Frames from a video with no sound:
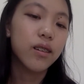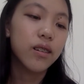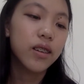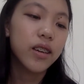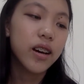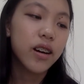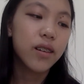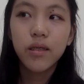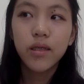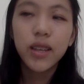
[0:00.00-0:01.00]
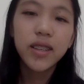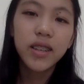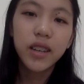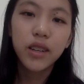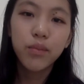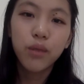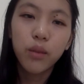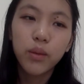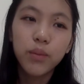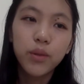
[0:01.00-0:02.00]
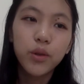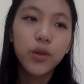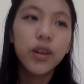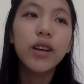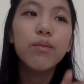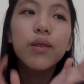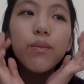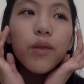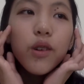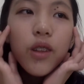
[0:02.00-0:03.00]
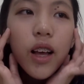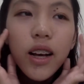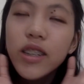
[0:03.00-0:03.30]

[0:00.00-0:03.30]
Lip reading: Yeah, that's another problem though, like people